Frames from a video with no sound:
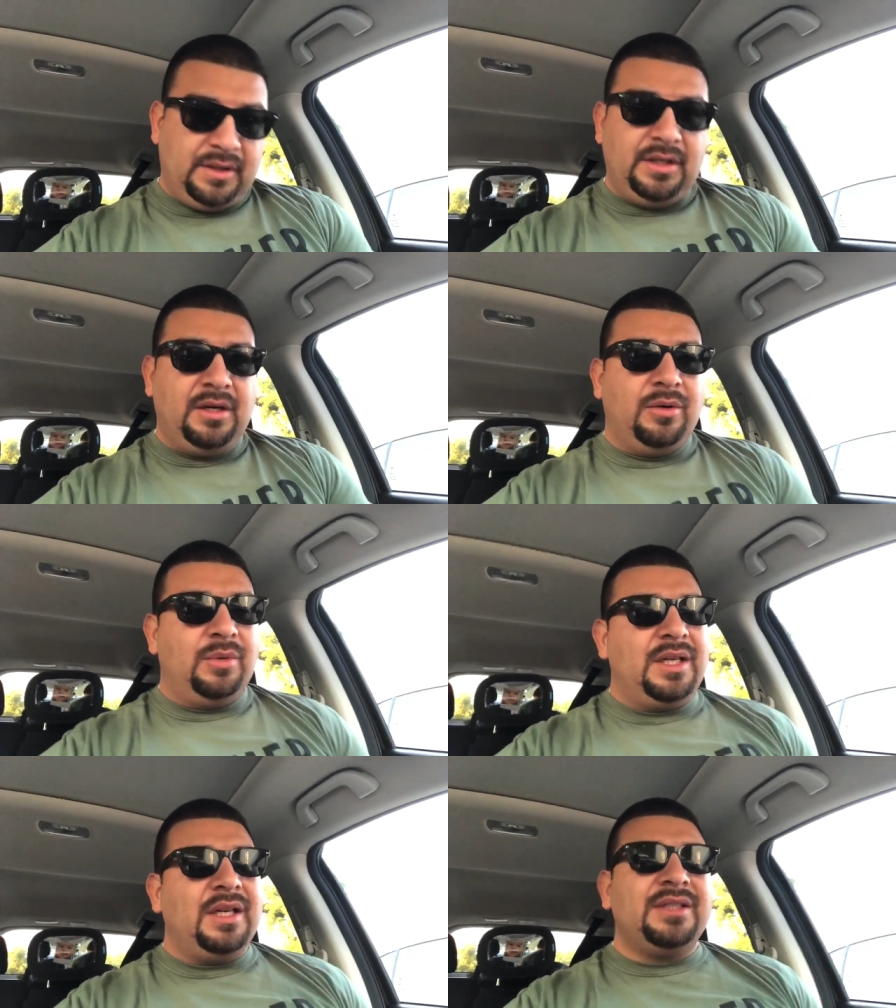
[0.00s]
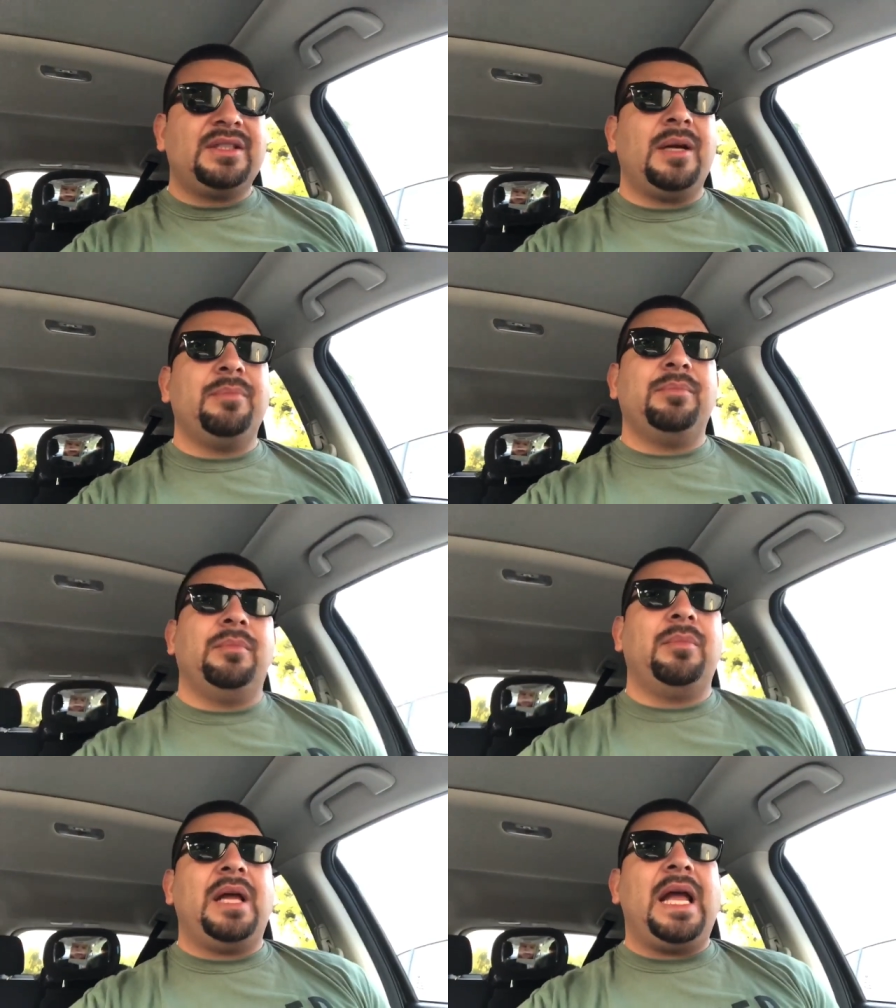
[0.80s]
you know, let, let's stop
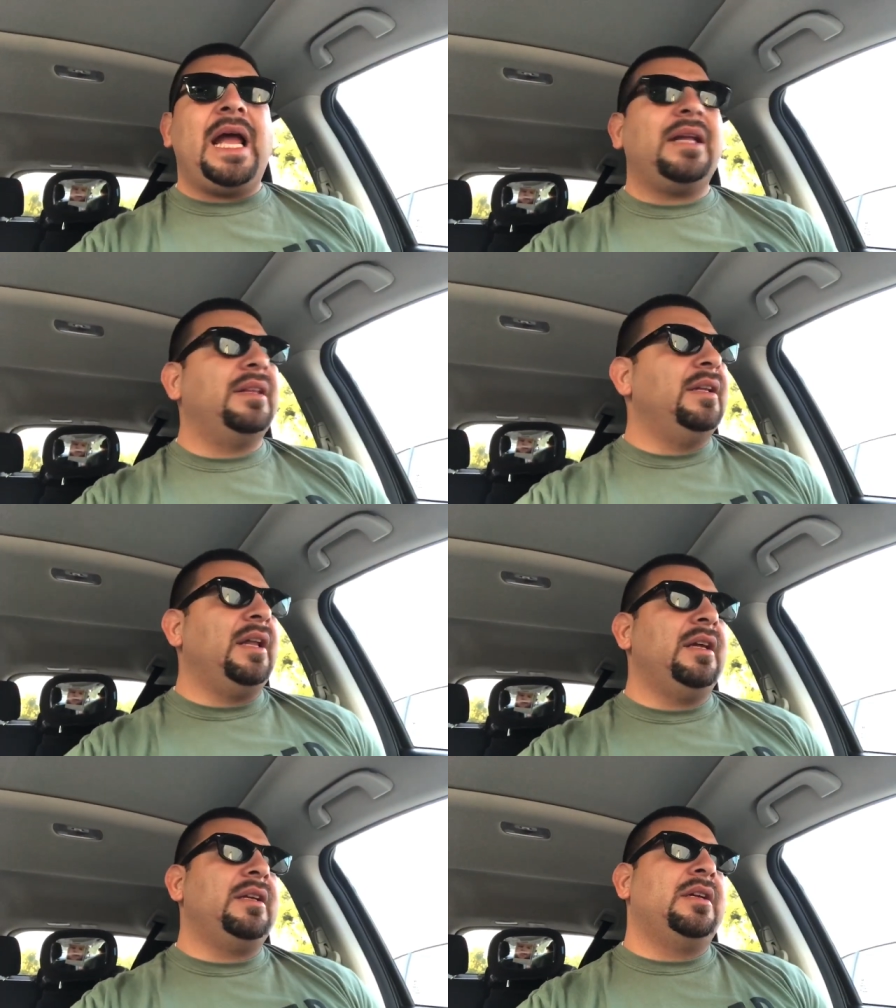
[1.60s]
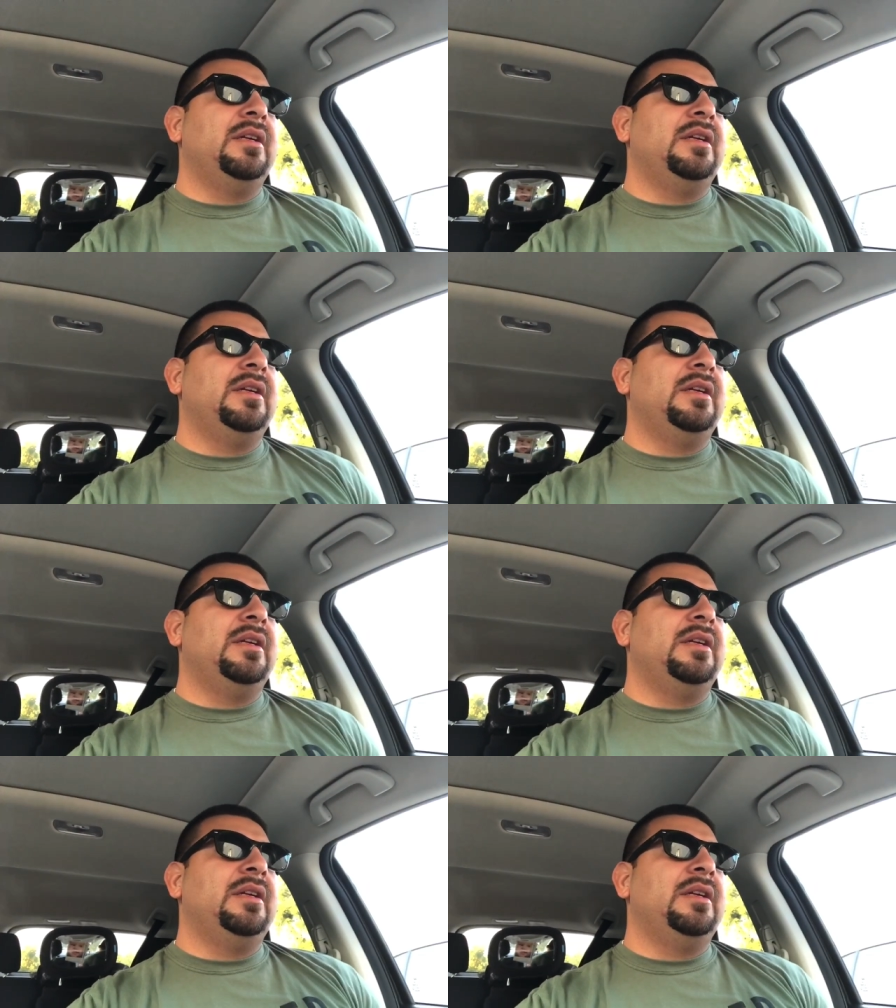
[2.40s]
acting like,